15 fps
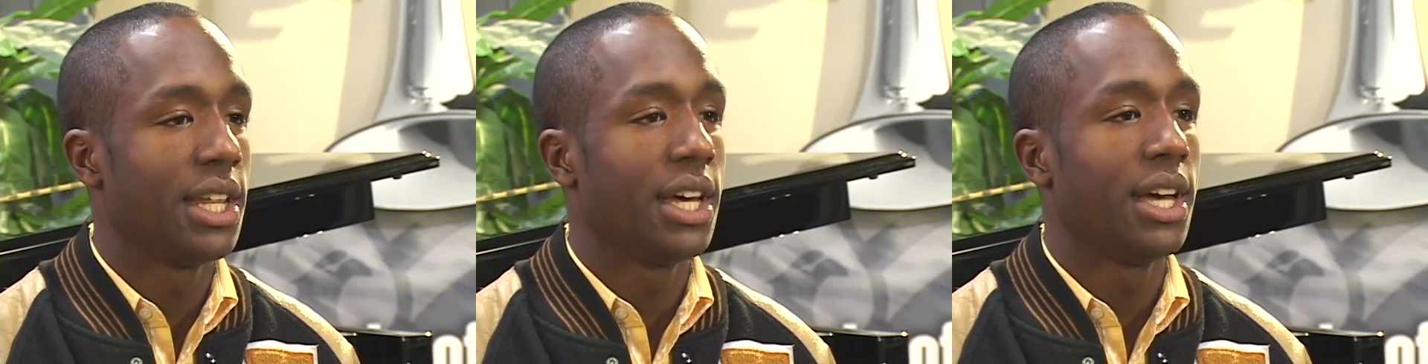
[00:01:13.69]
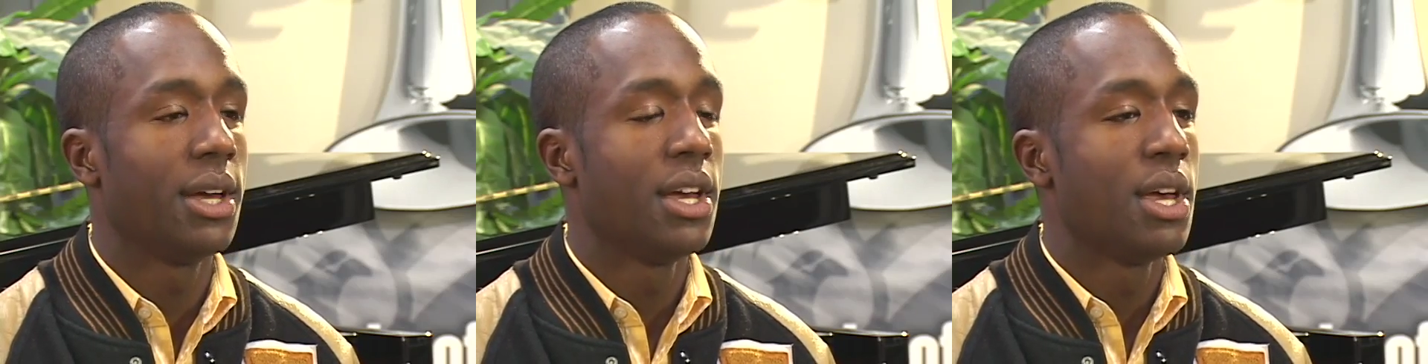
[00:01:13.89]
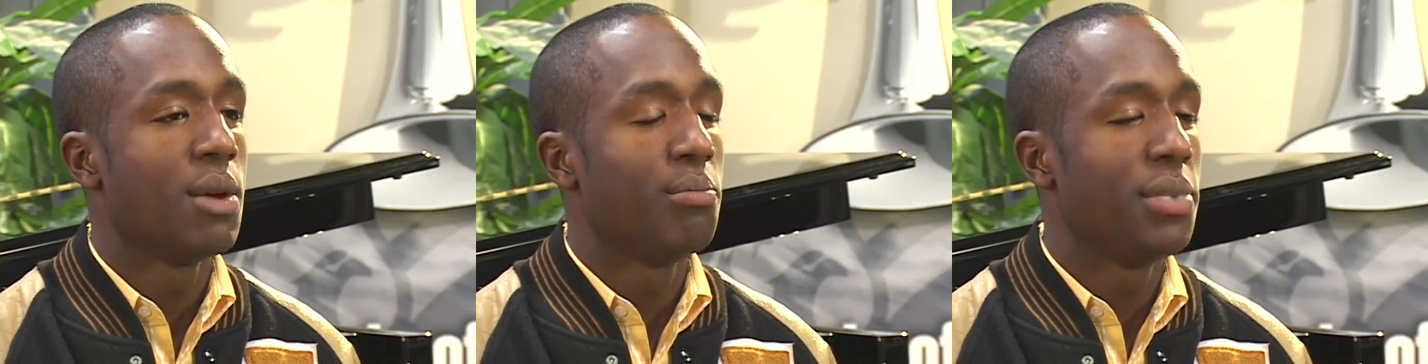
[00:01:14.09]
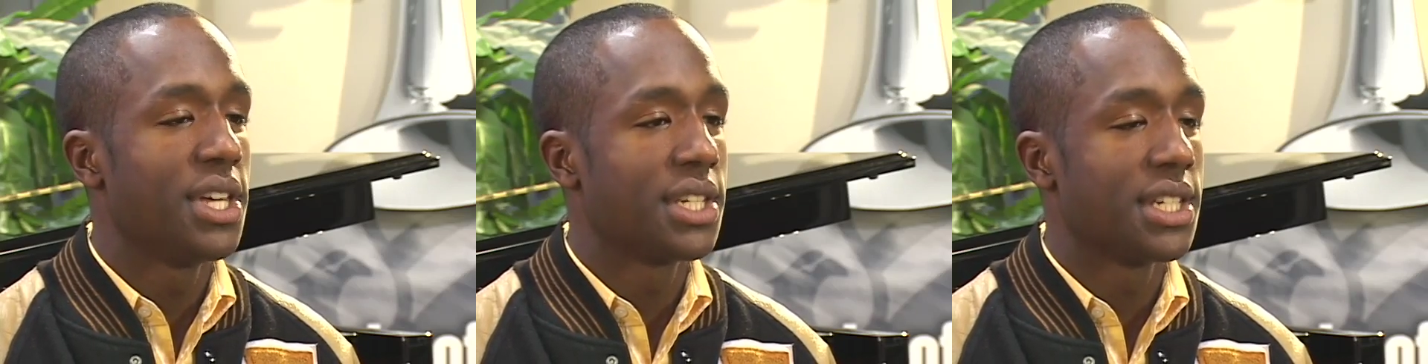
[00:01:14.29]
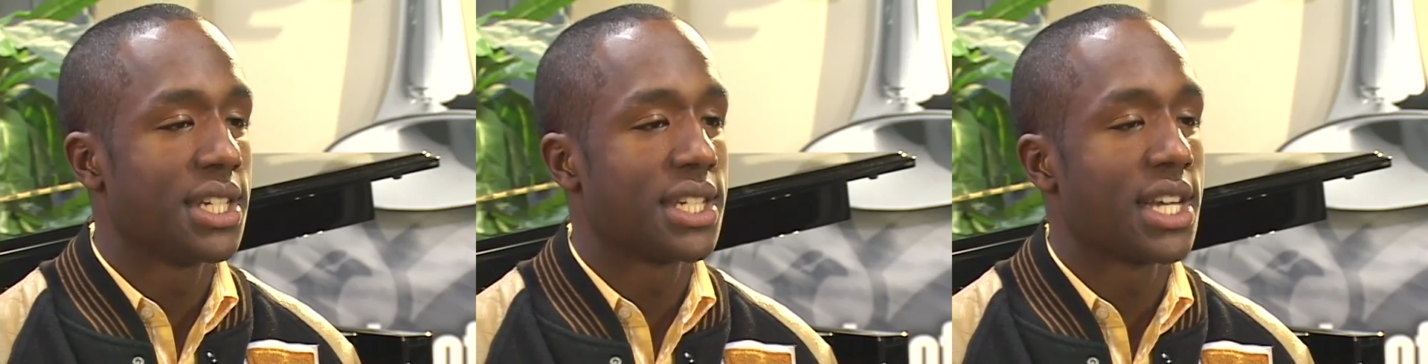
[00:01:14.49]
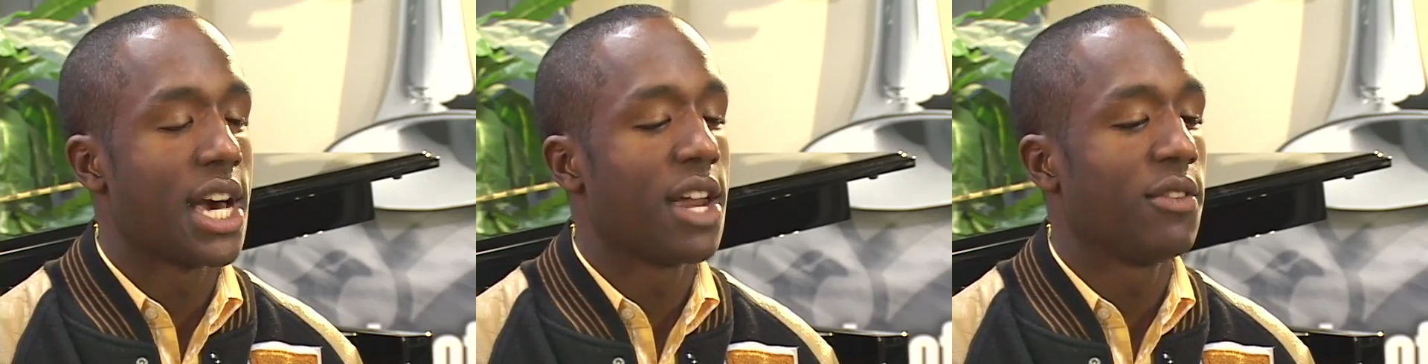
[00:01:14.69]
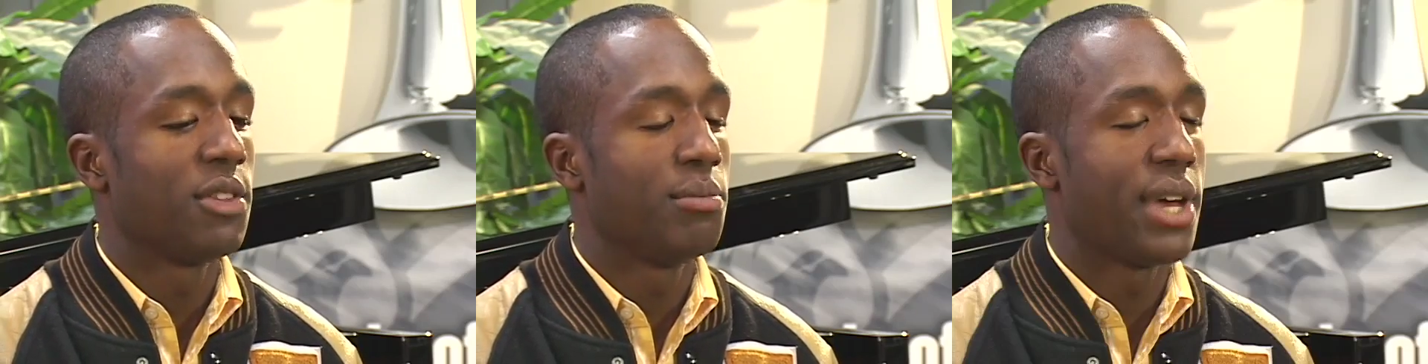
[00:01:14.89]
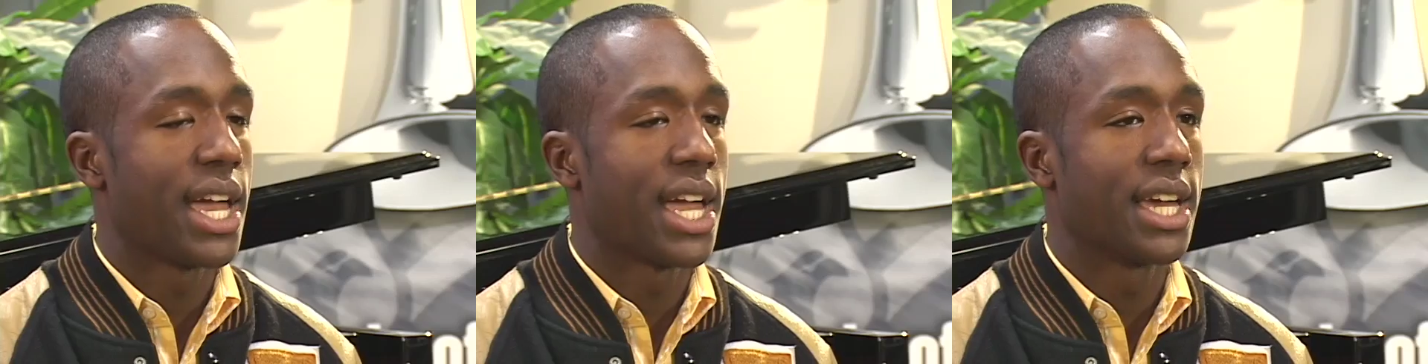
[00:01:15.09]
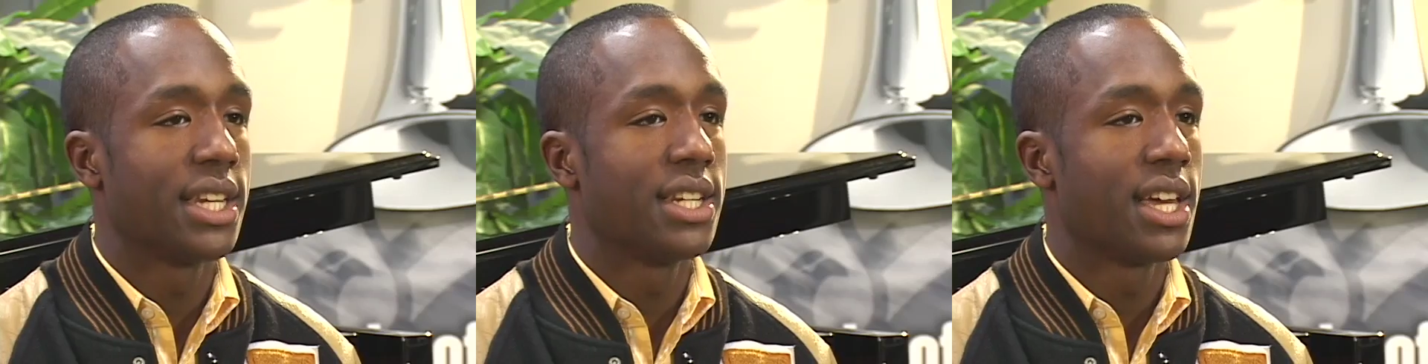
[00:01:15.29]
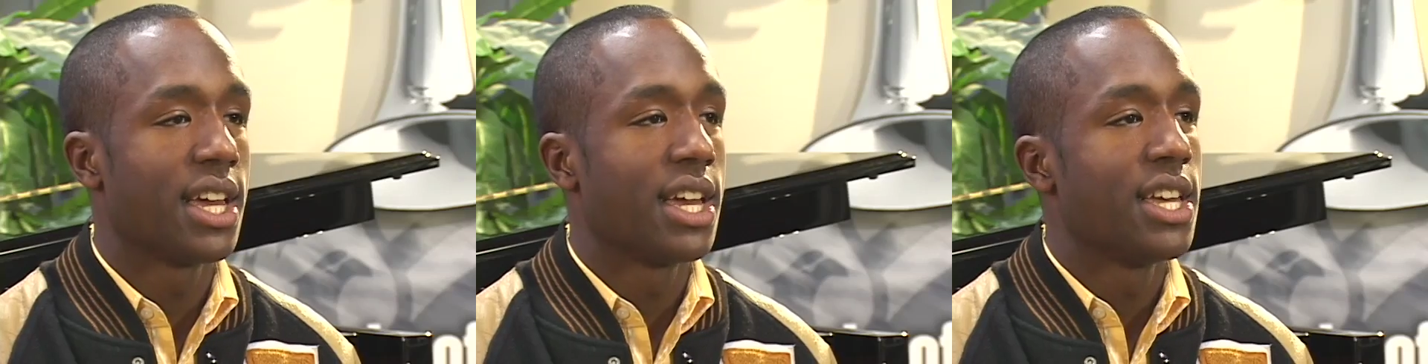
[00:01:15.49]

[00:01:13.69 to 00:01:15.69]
the business side of the band.